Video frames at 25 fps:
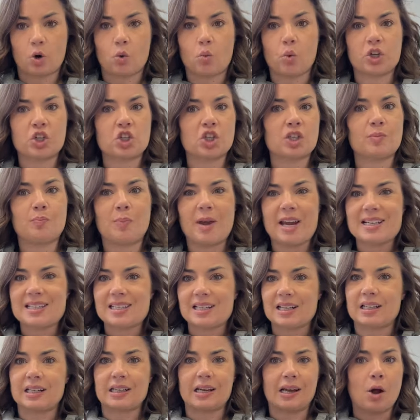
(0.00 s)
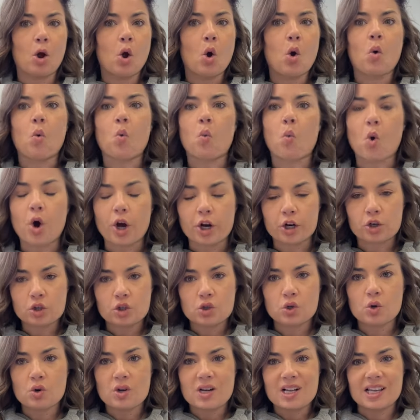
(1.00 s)
which is basically one or
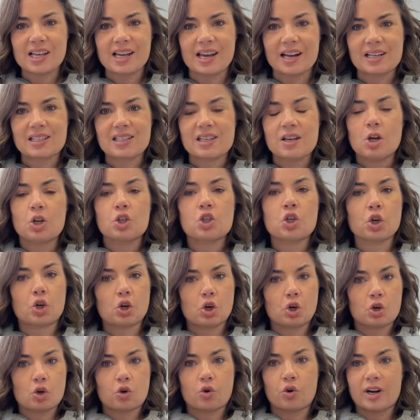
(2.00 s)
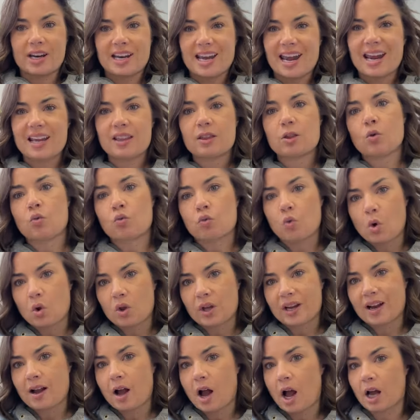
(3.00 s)
two clicks to create the
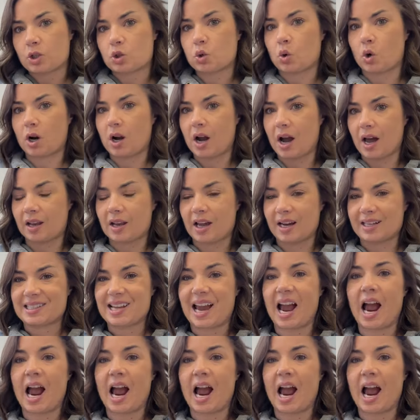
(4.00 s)
rolling contour cut lines.